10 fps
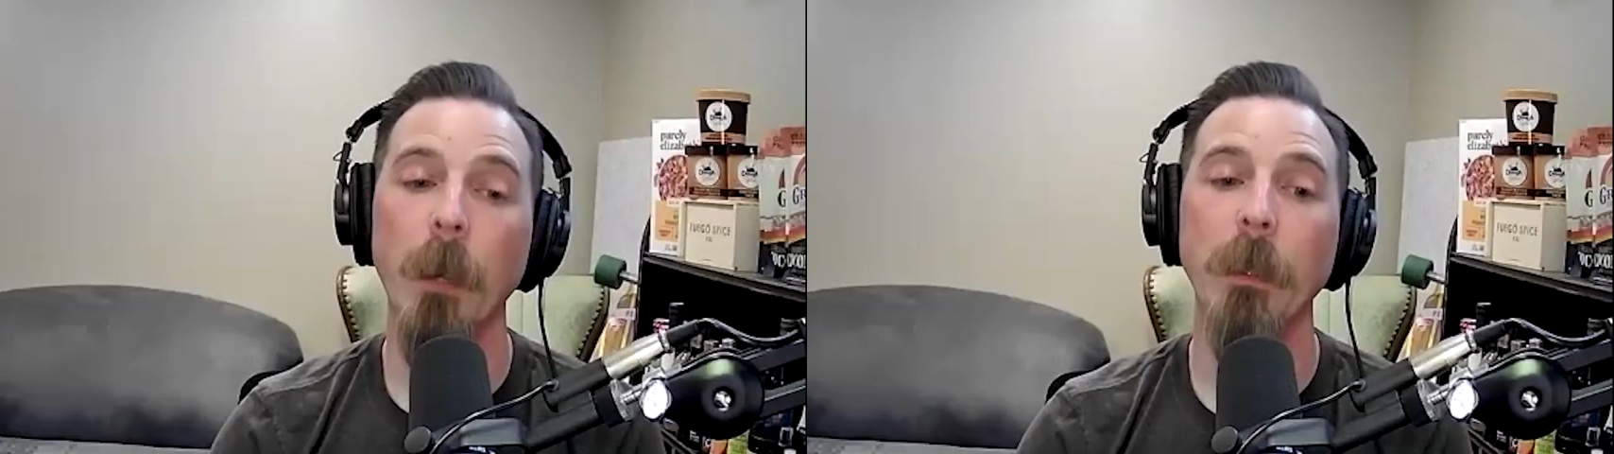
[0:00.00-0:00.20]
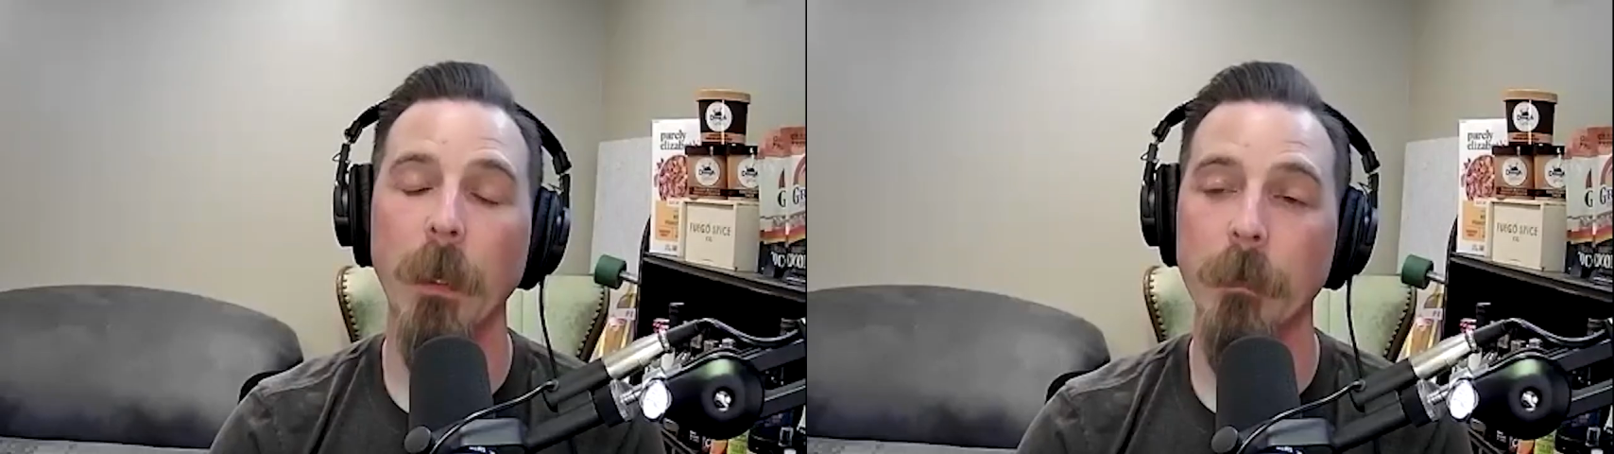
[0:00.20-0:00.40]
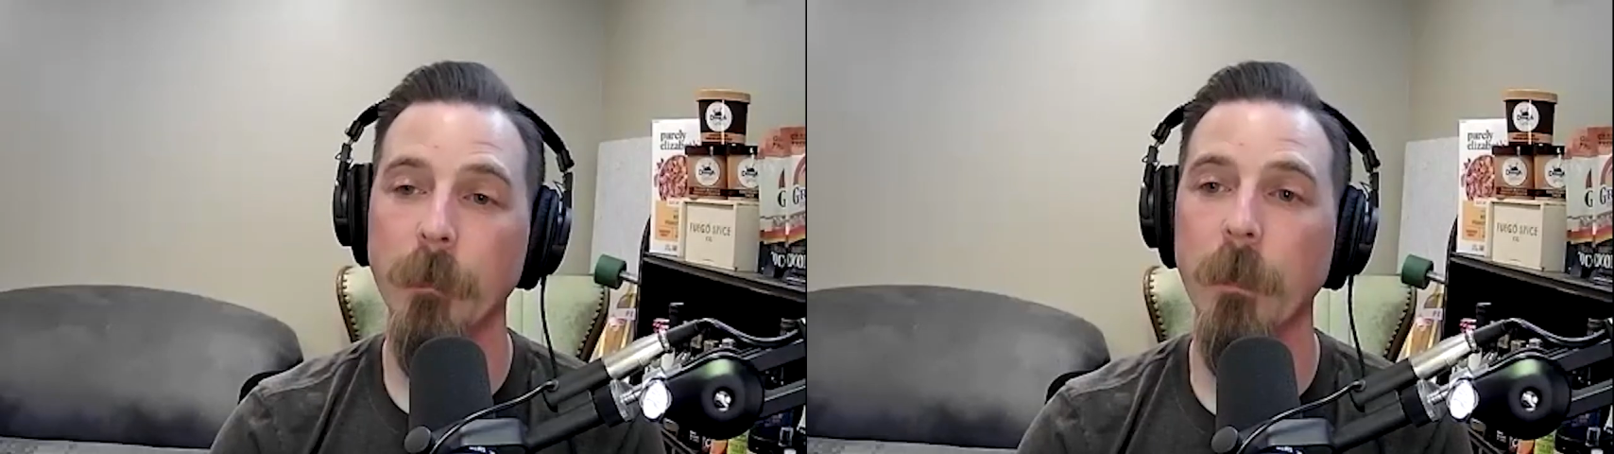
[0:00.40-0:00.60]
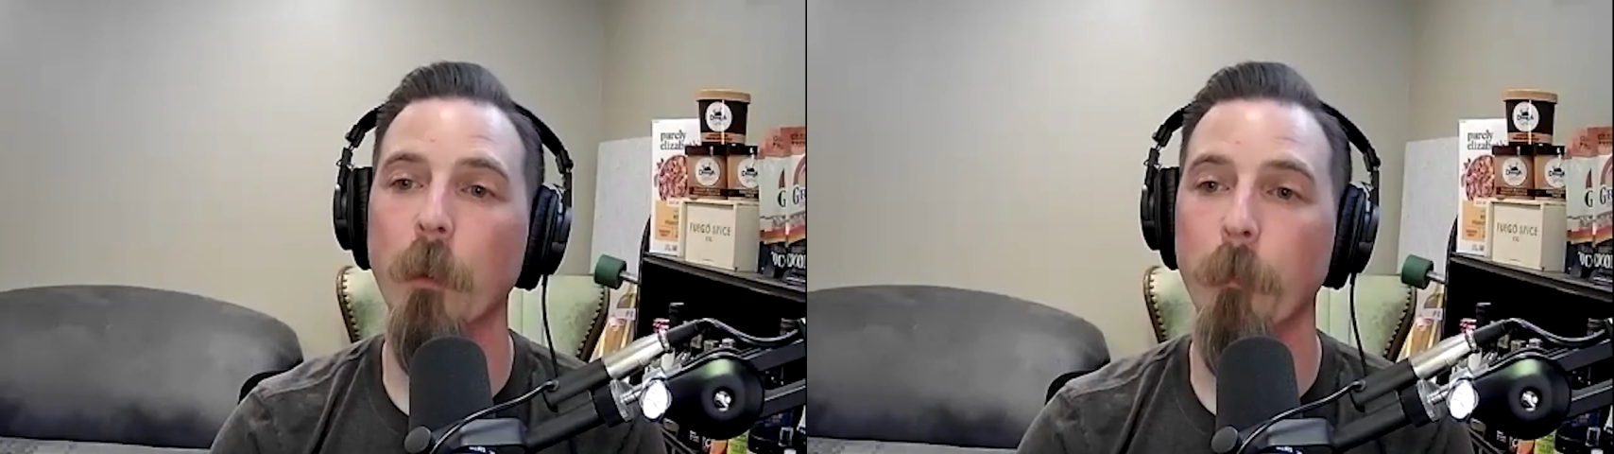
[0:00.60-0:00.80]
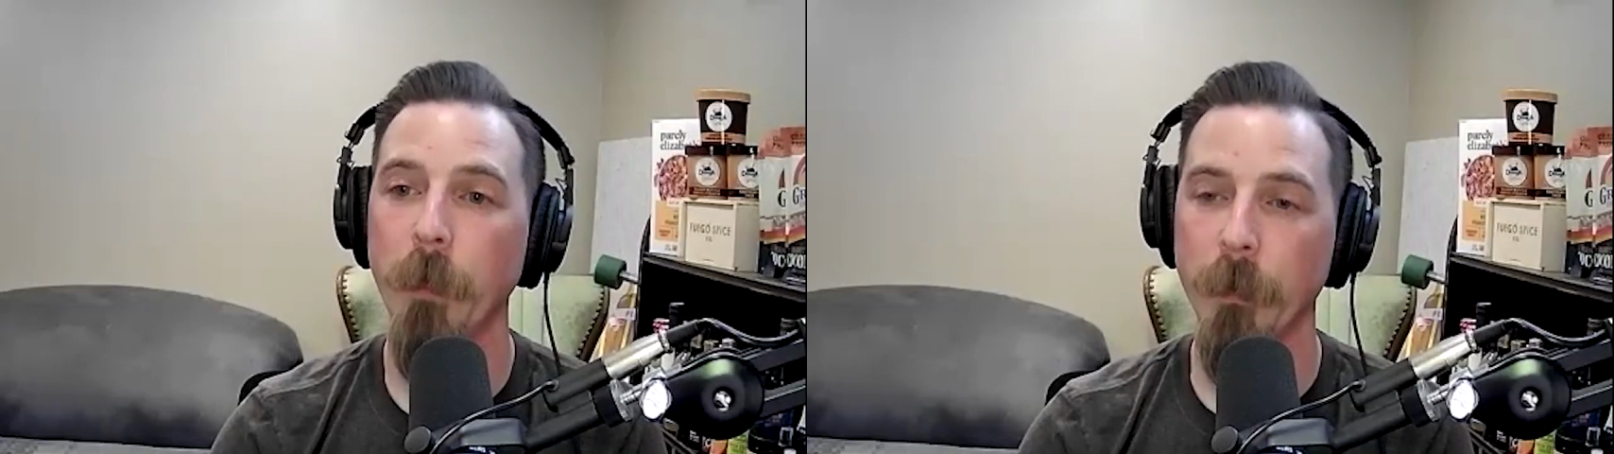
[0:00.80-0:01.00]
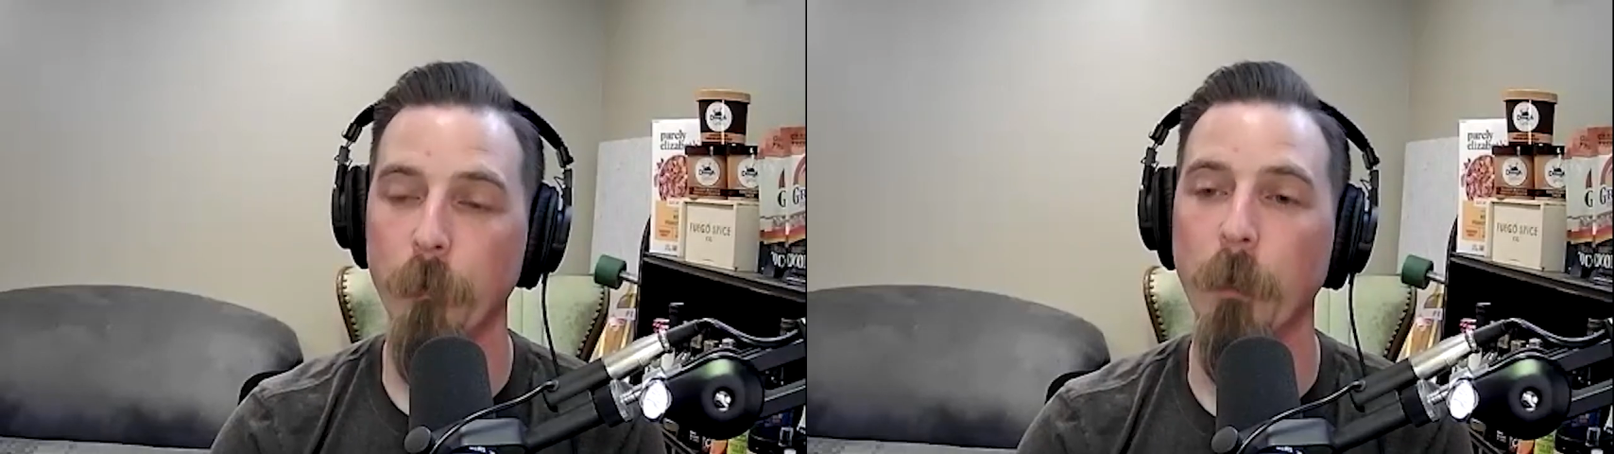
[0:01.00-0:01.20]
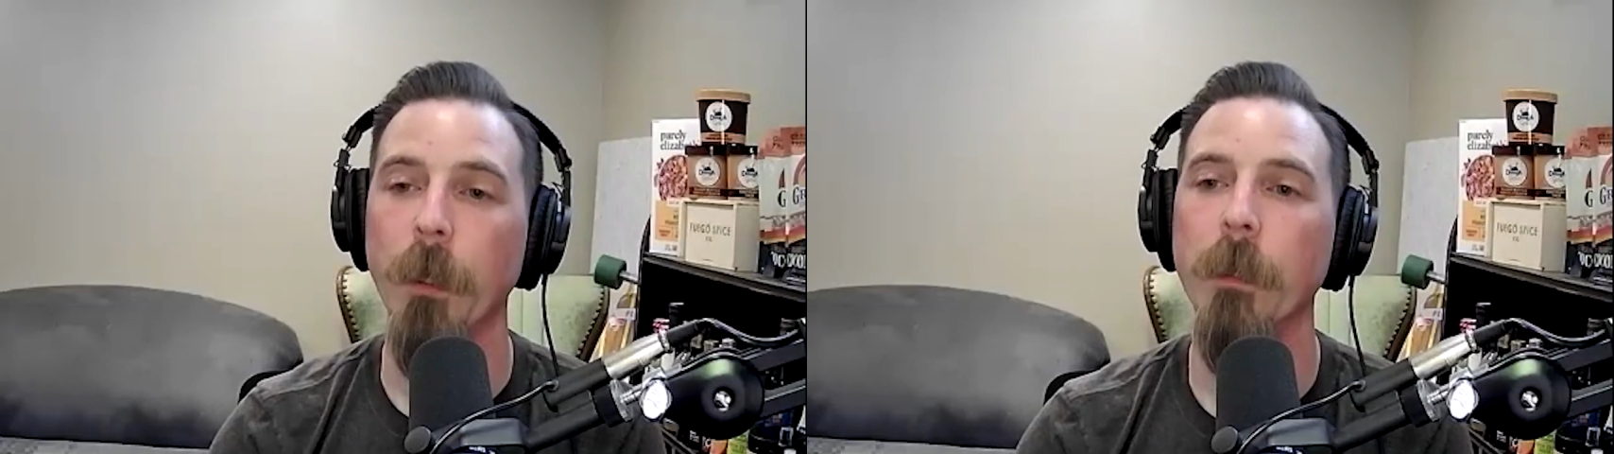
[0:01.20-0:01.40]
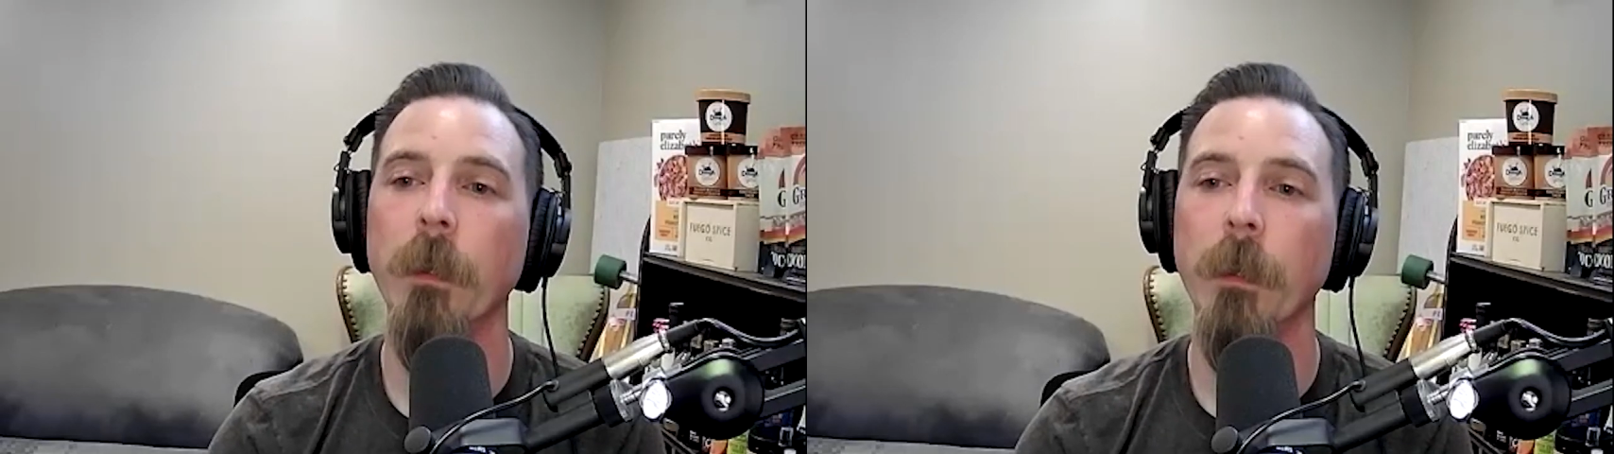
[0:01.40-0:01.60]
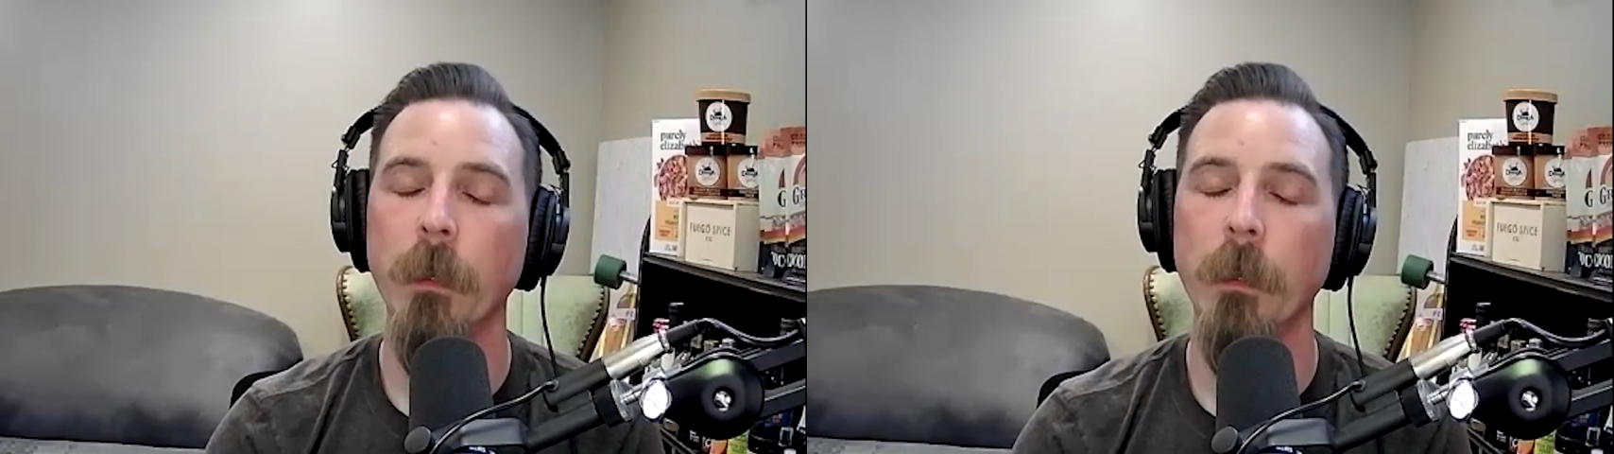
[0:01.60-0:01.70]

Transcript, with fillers: mean, that's the other piece, right?